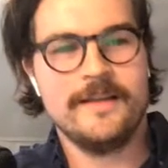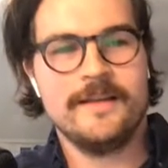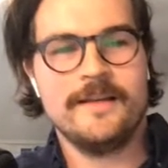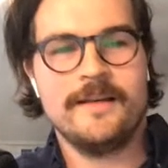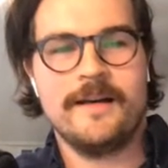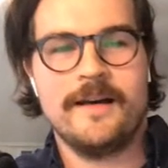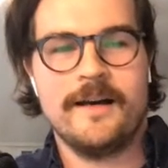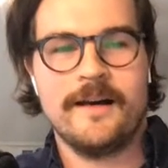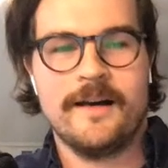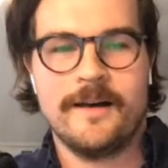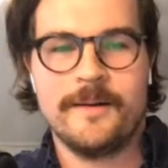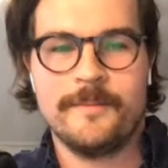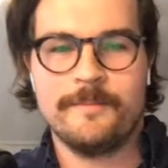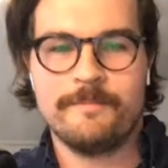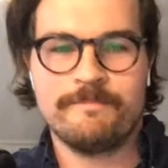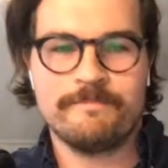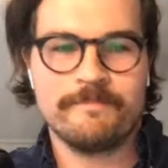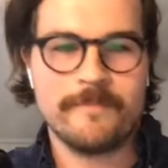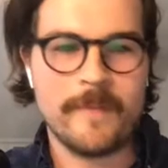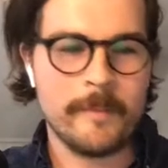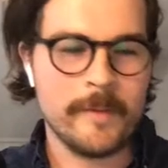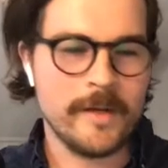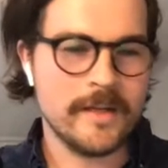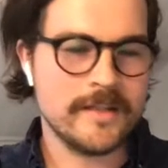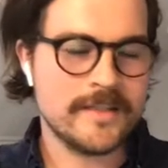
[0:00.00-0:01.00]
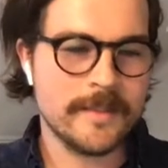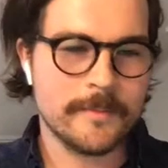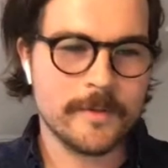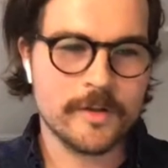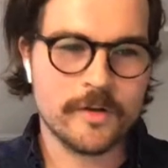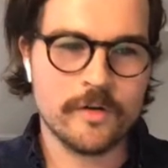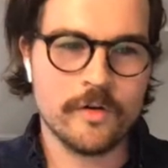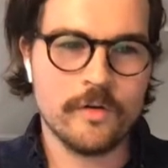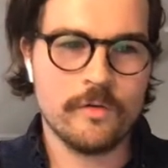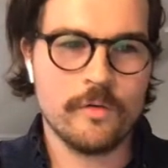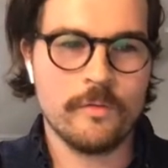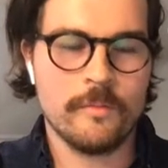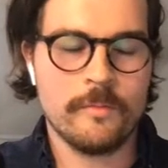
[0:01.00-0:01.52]
um, i mean a
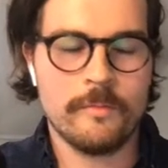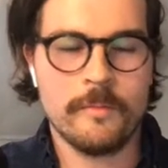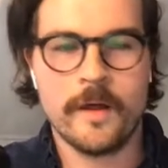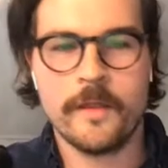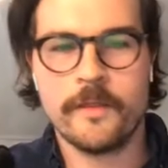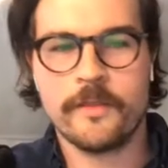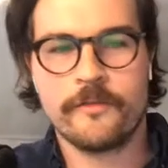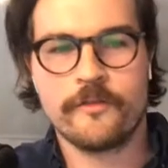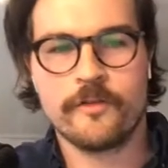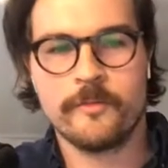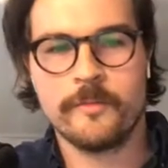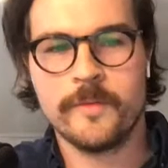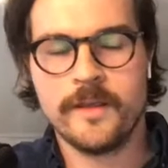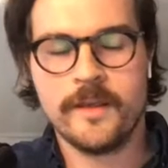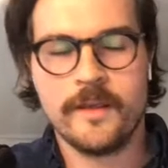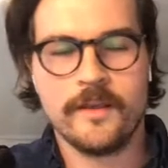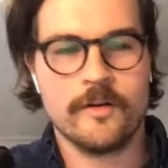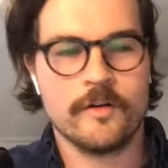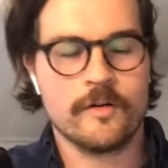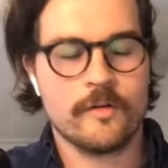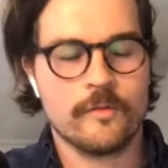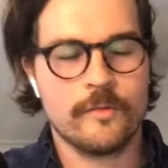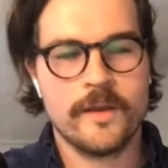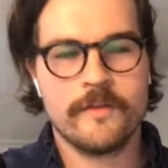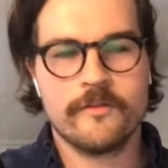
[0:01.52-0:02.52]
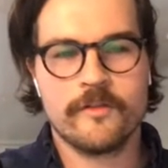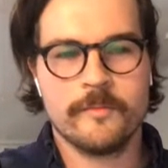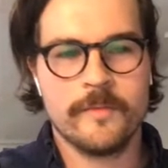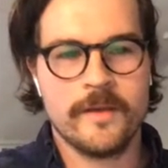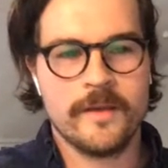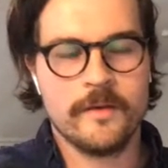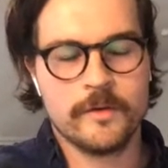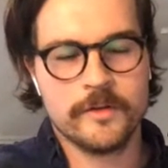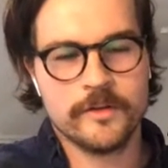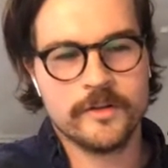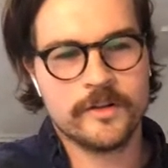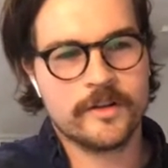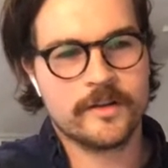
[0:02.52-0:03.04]
typical month for me or a week for
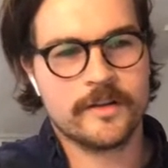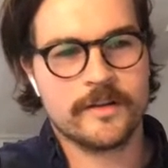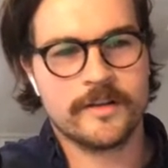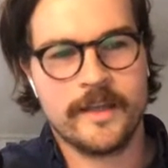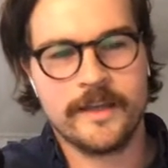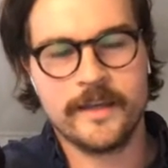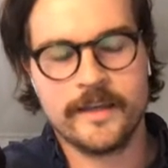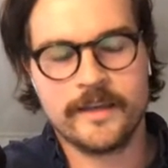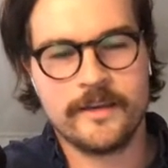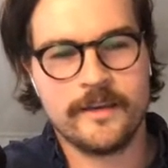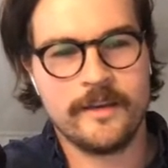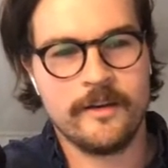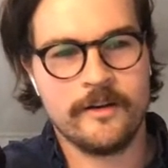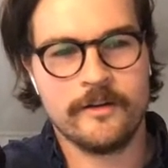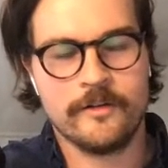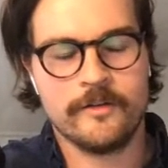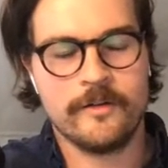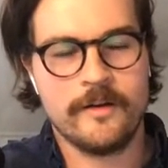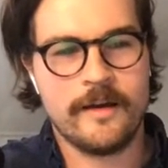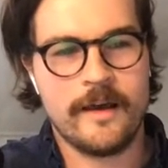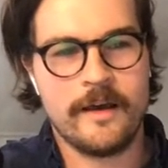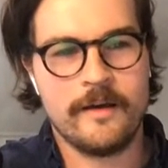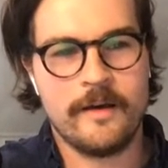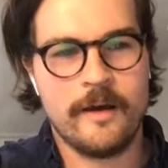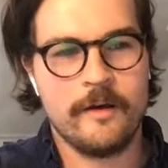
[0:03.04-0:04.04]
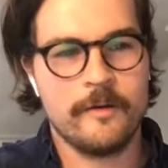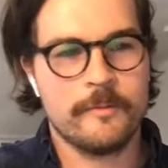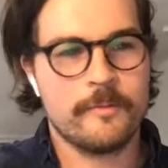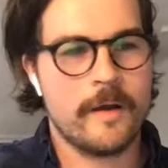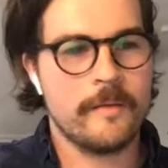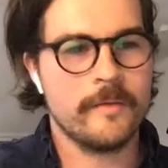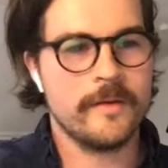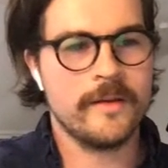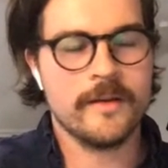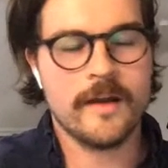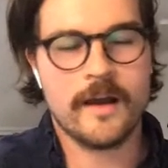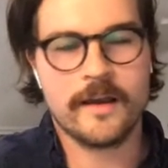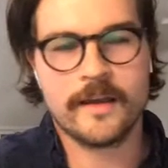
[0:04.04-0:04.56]
me would look like you know I, I would
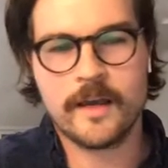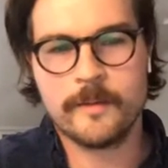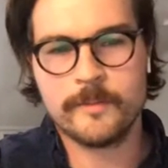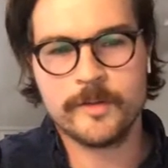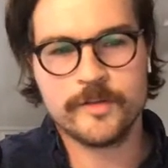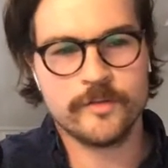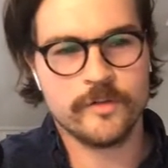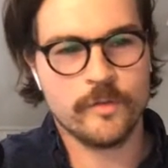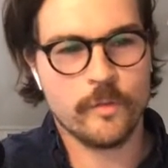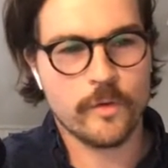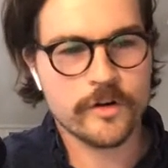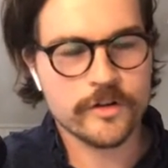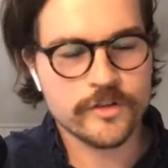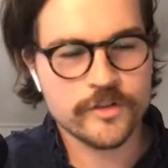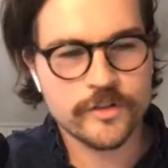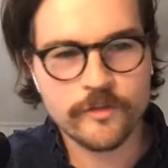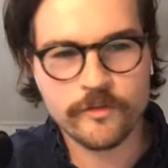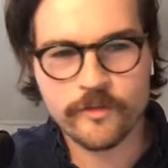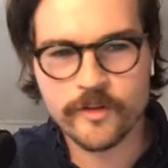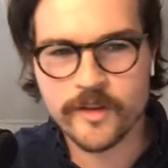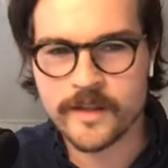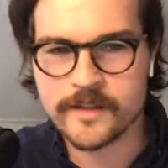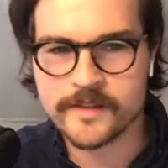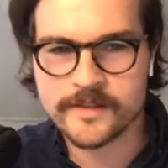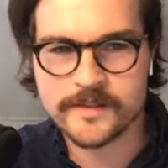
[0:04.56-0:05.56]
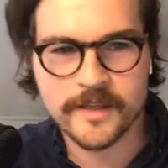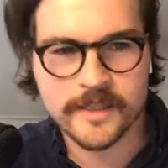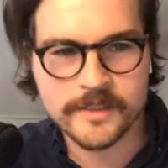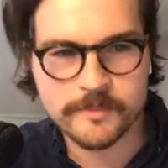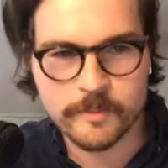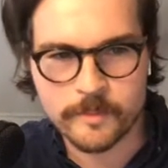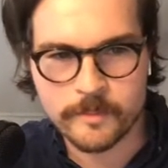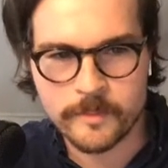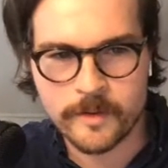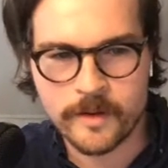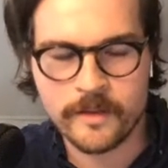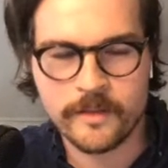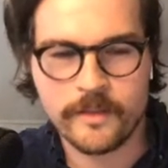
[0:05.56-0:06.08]
probably knock out between one or two freelance gigs
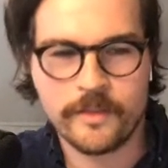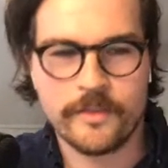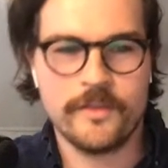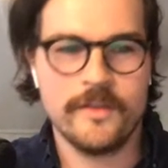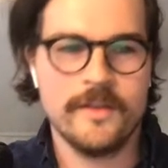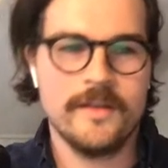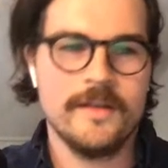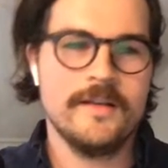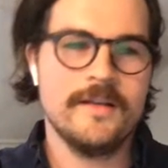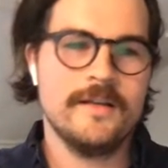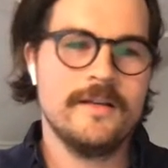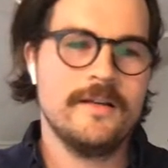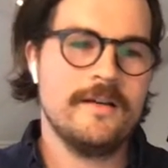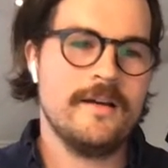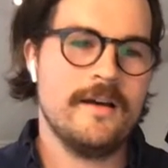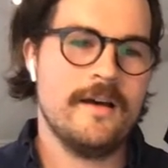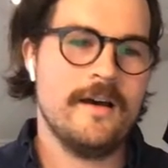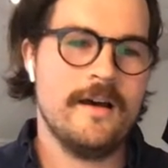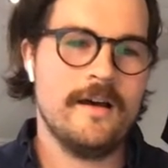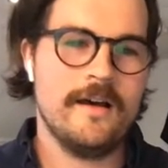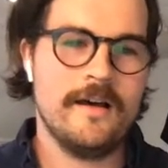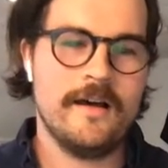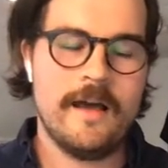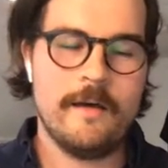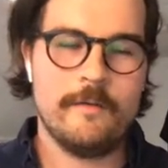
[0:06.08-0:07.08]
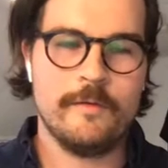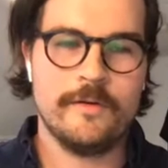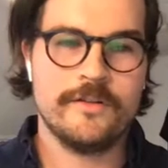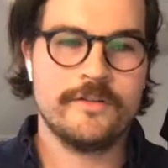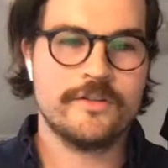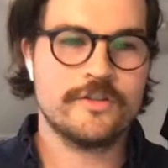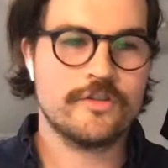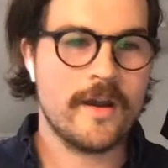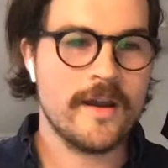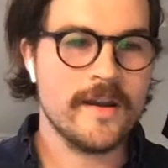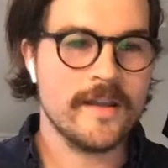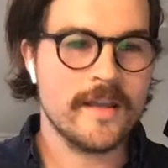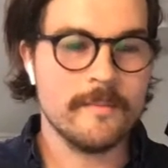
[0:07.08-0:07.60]
per month uh, I would
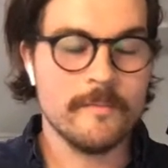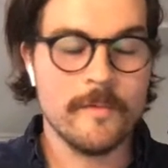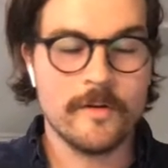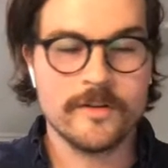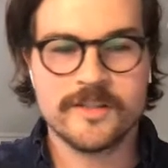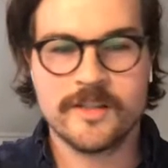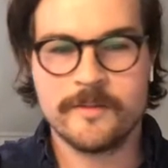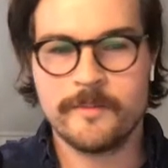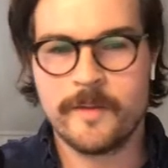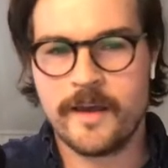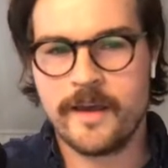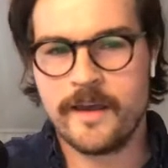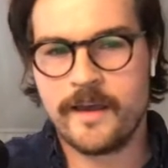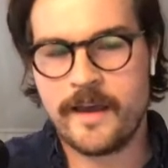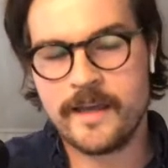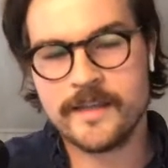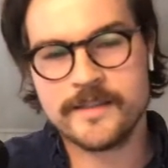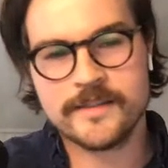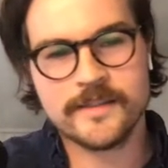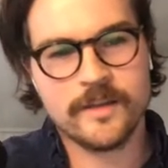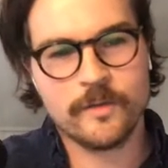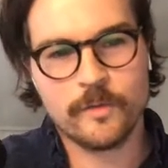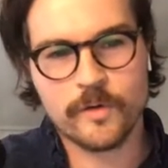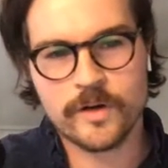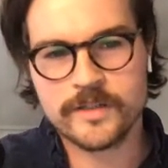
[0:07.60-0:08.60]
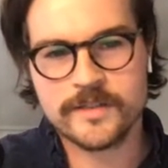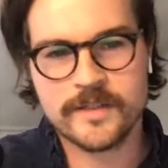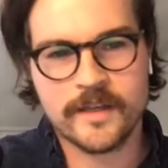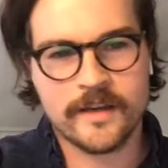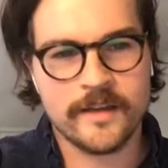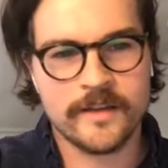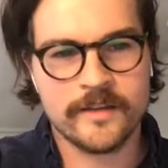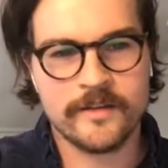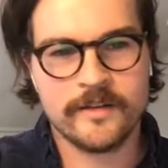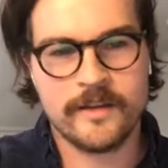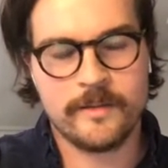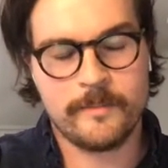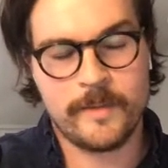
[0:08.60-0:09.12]
try to get most of my IC work
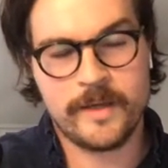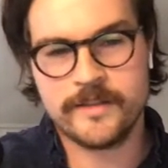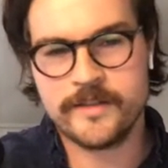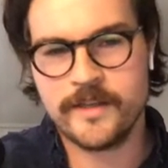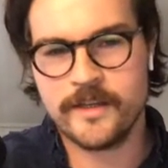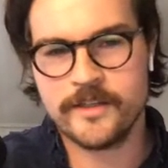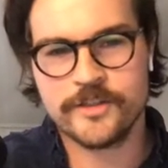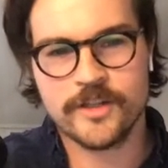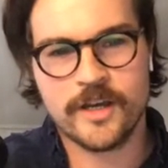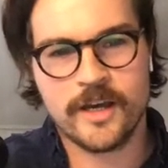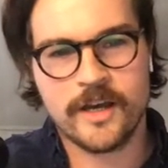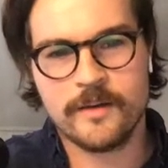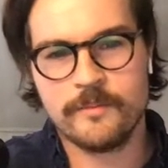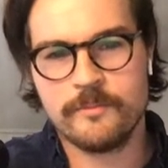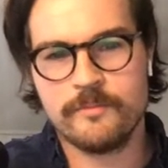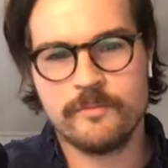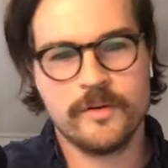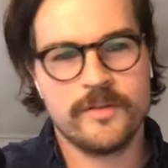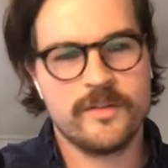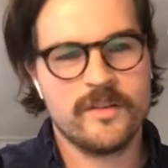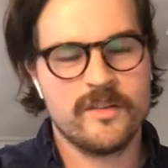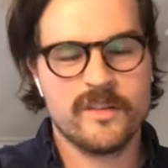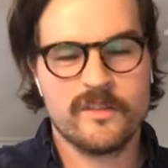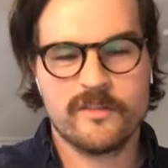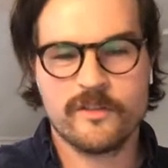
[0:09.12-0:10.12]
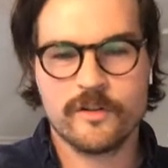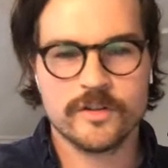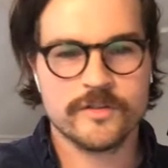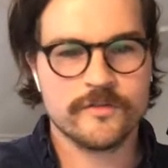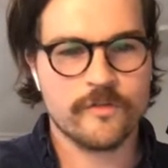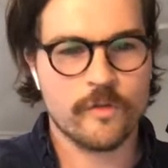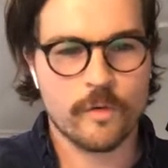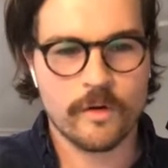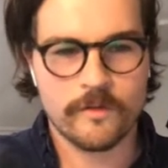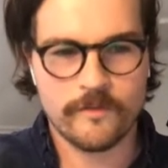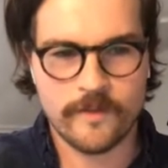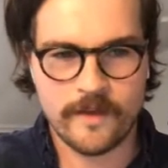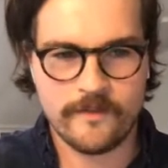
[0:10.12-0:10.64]
done at my day job within the first
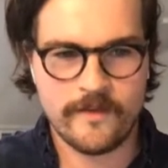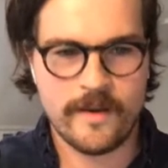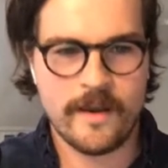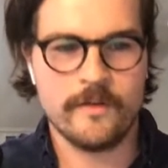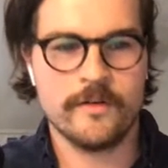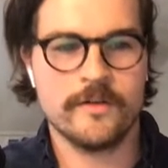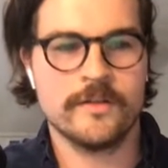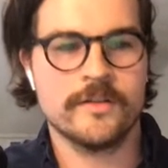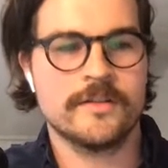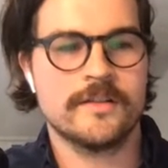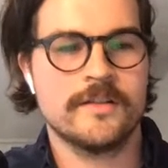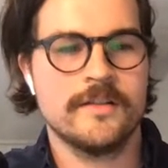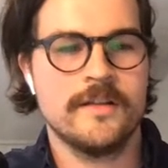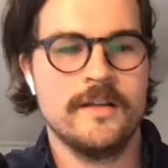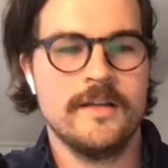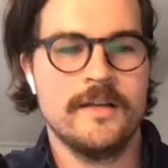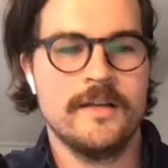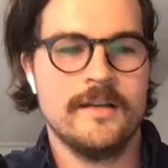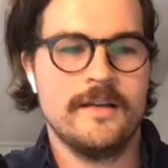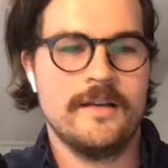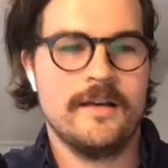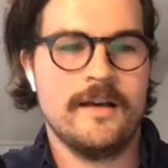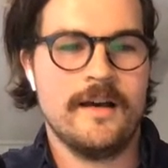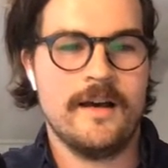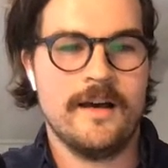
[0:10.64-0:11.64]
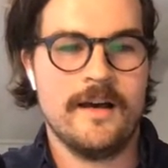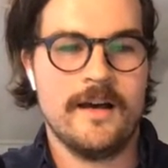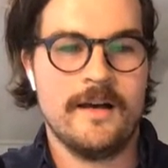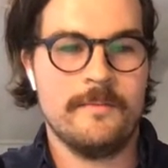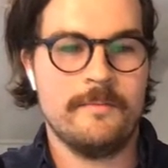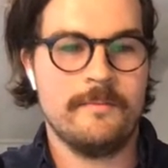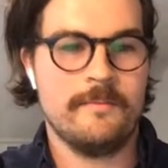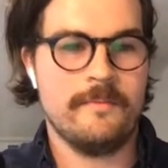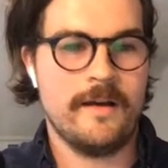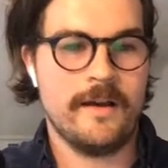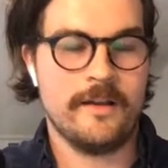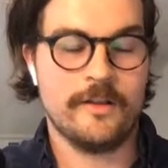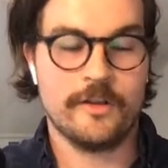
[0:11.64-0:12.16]
four or five hours,
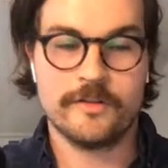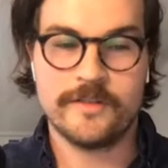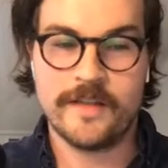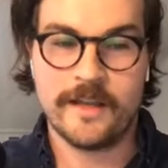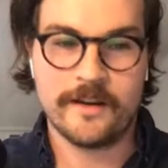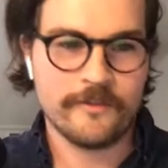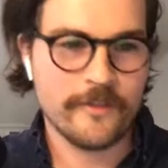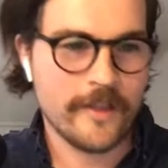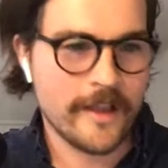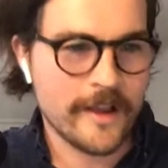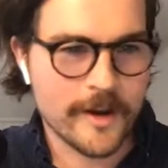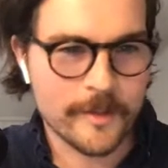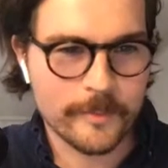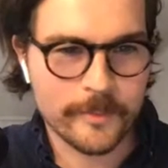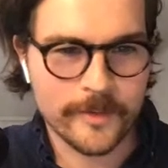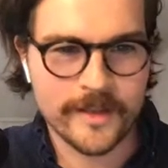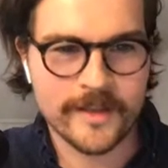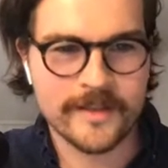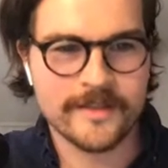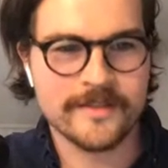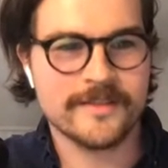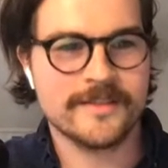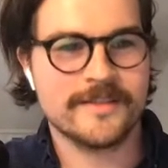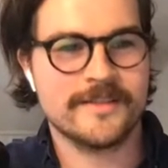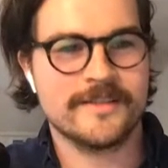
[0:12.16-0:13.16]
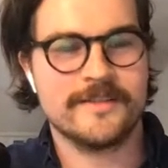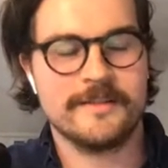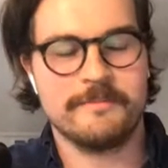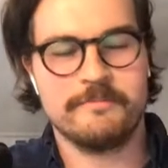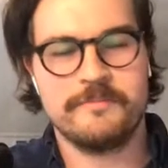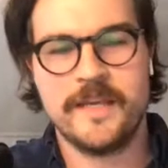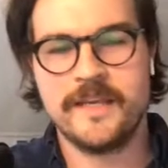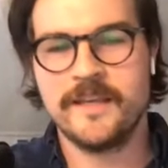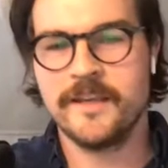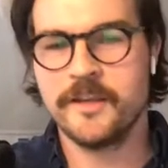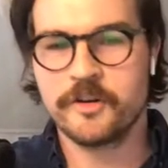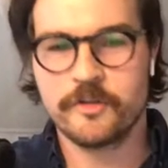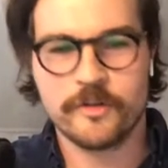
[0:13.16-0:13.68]
um, I learned how to fly airplanes,
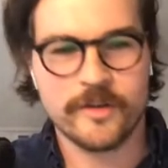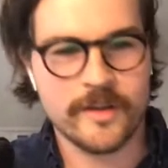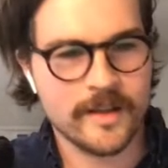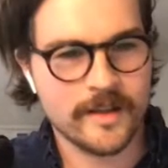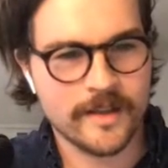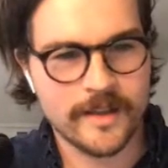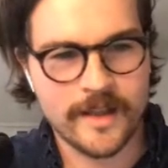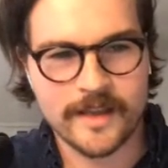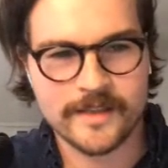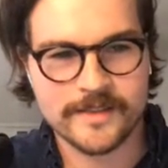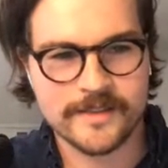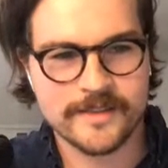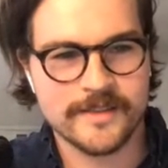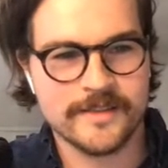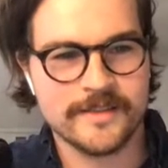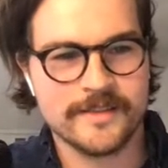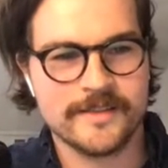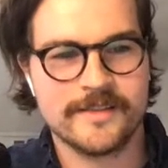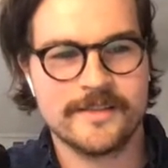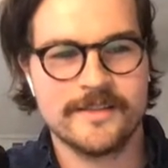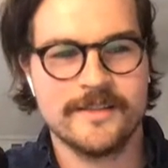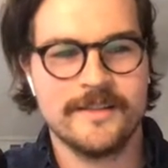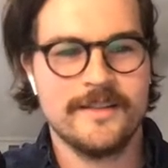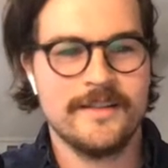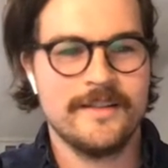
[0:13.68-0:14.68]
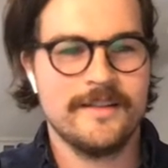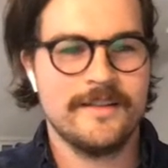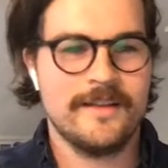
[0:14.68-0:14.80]
taking Korean classes.